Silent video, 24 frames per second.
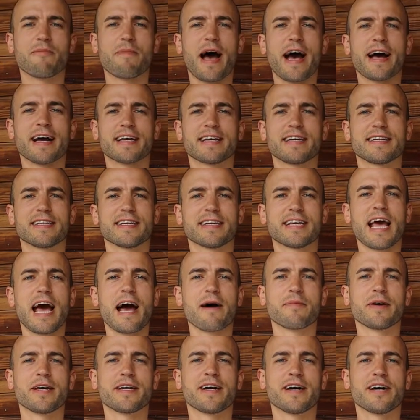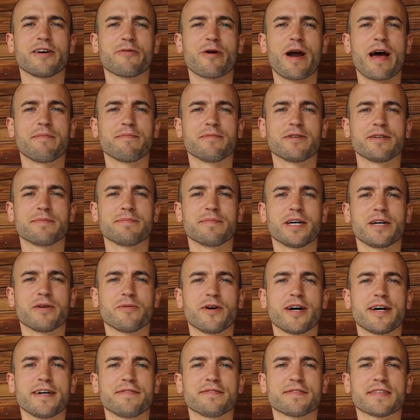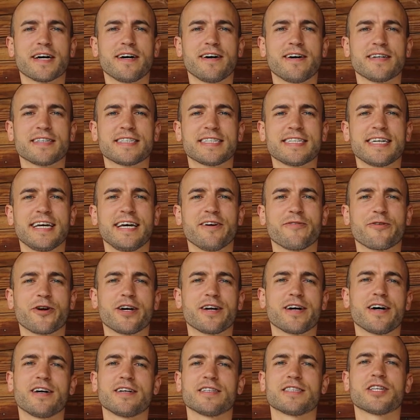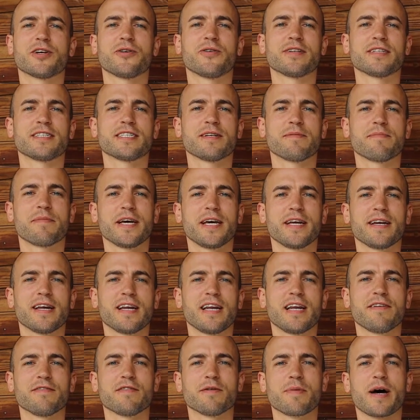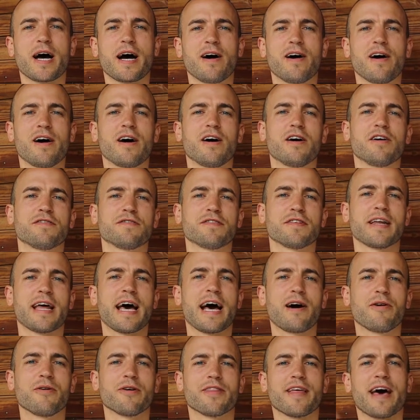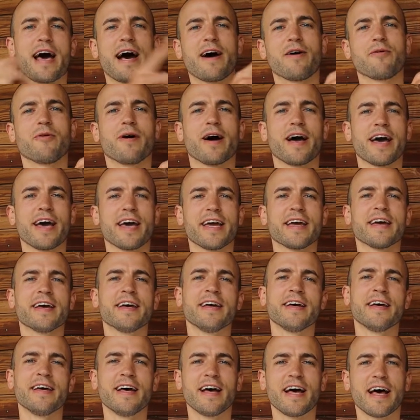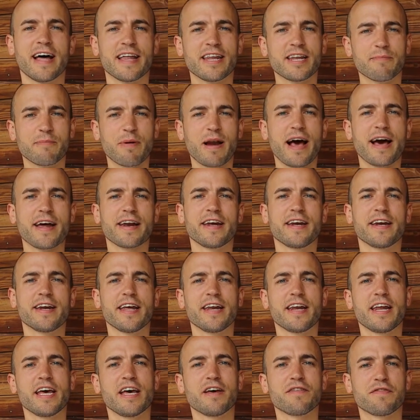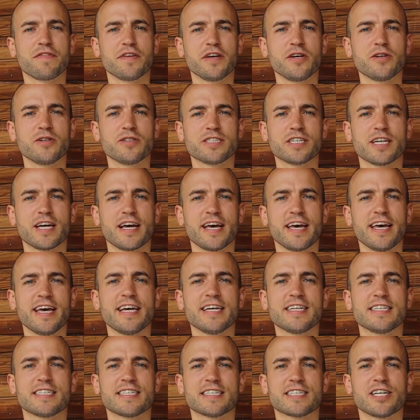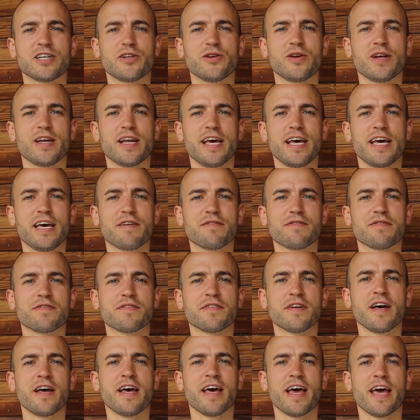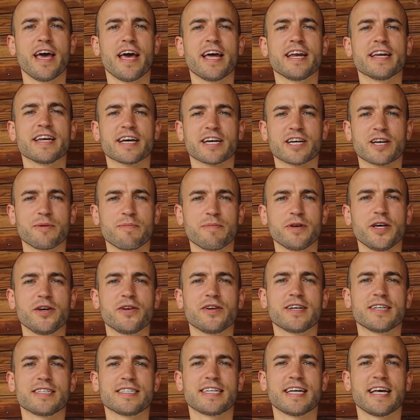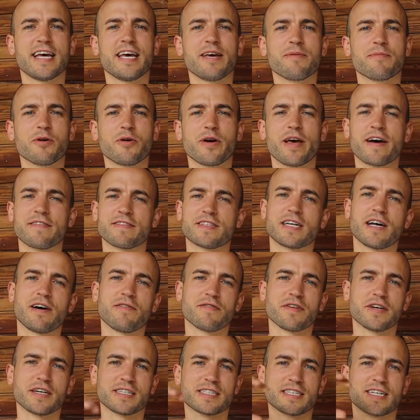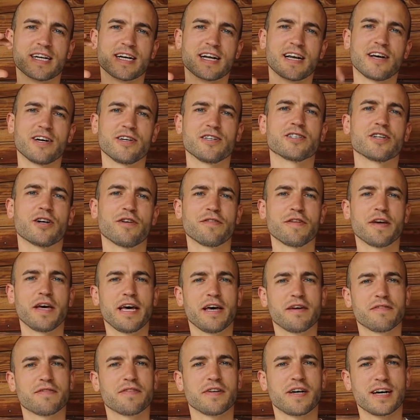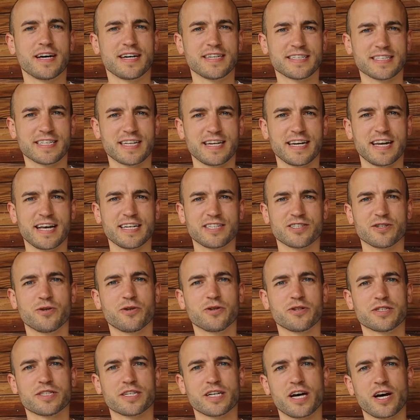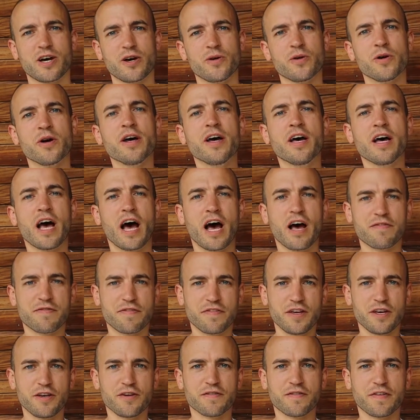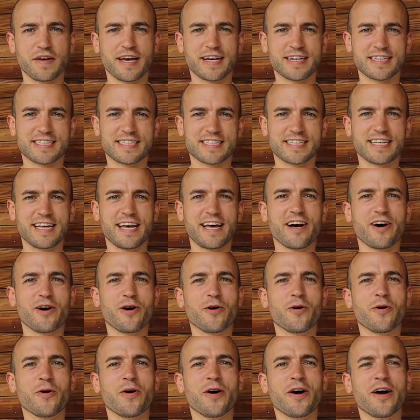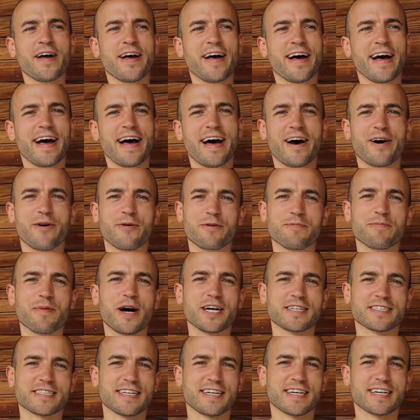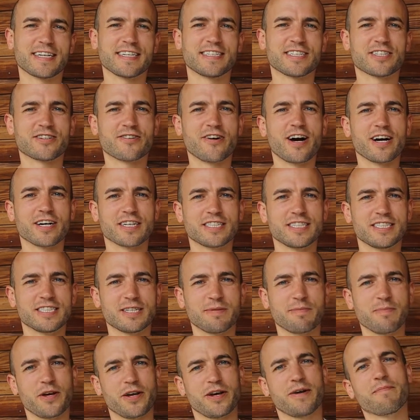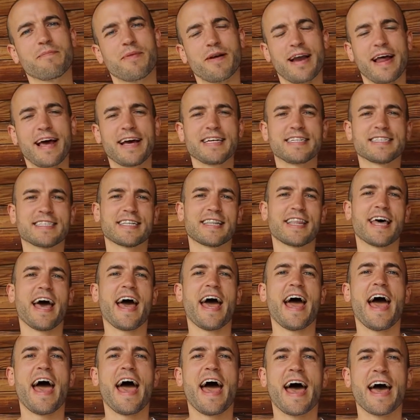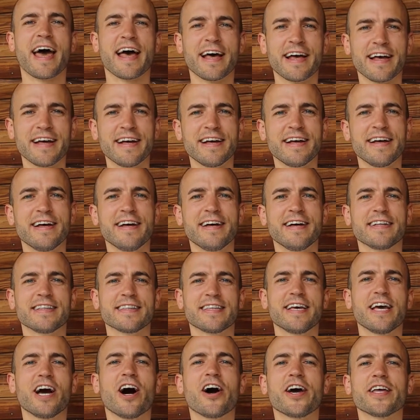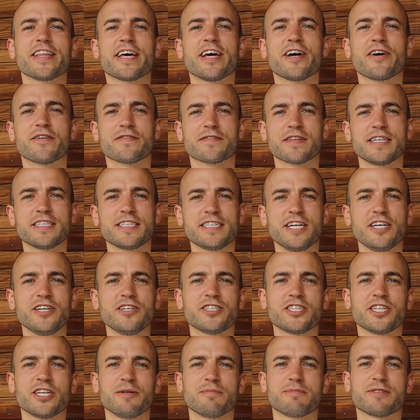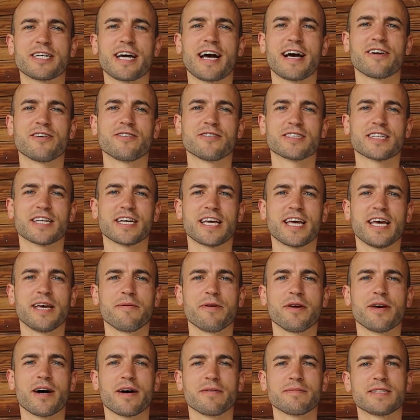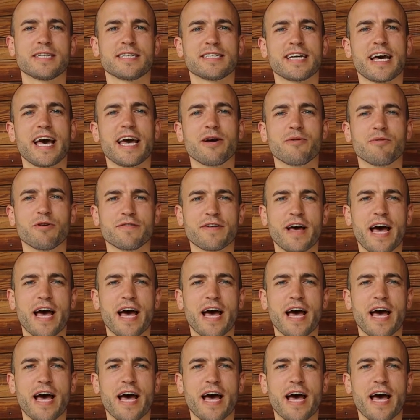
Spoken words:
back at the cabin I rent with my wife Darcy, Renato and Sabina live about a half an hour that way. And the plan in the near future is to live in the community, but we have some things to close off here first, and there's also a few things still with much of the construction to put in place there. The idea of this YouTube channel is to keep you up to date with